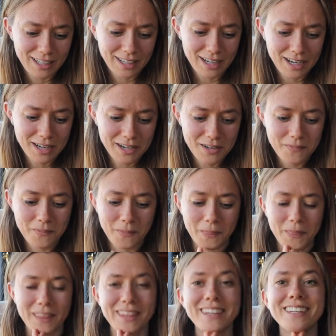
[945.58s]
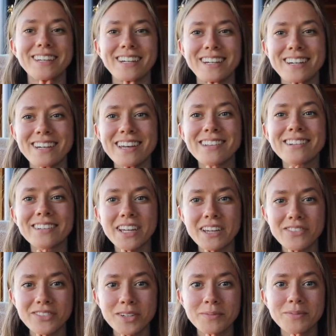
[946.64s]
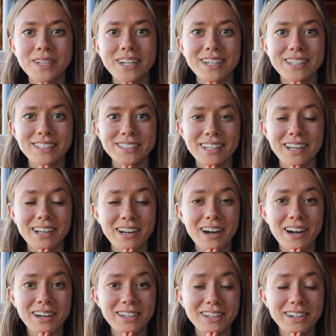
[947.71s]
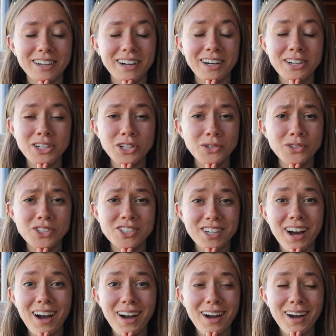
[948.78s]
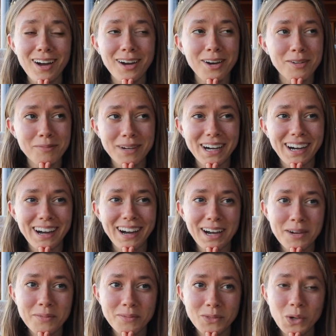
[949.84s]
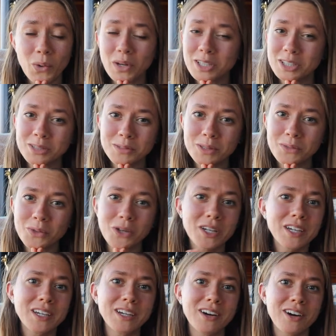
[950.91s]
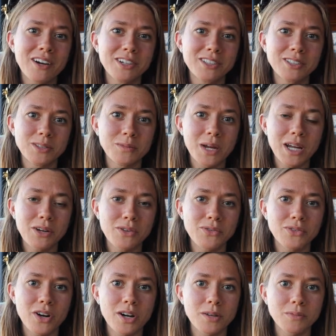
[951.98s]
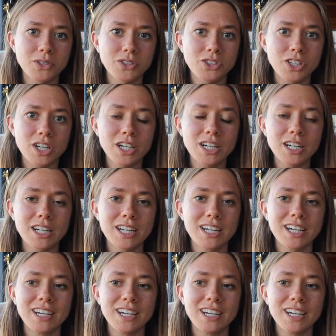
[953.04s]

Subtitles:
Another life update is I got a new job. I'm going to be working on a tomato farm this year.